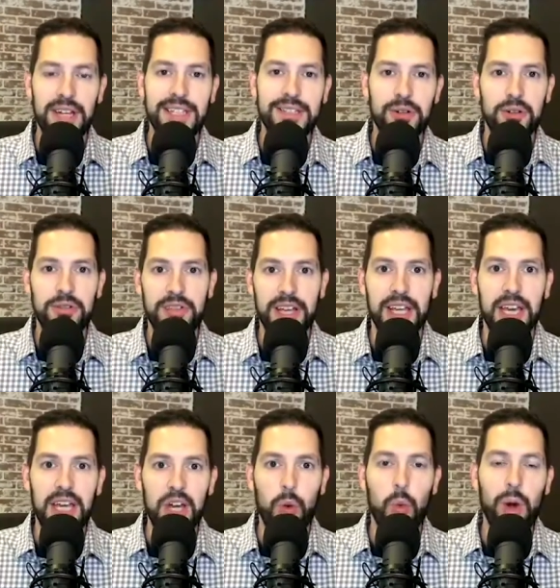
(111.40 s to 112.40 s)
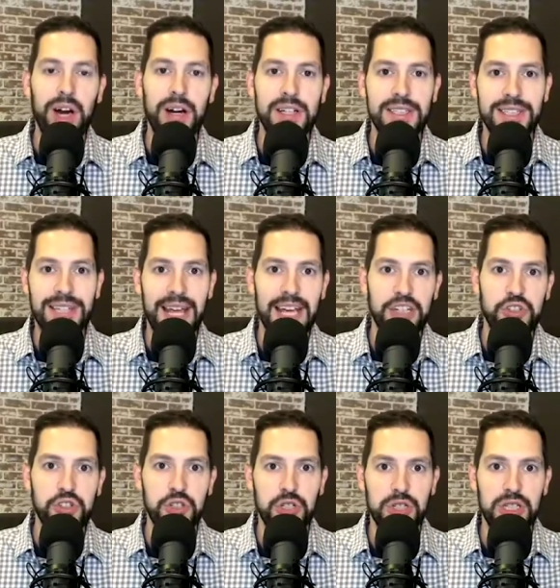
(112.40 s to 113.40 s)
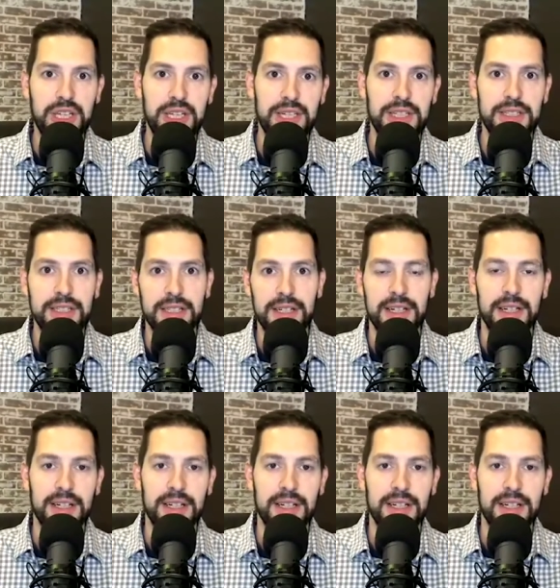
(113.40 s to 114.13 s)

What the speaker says: sort of like, where does the national lead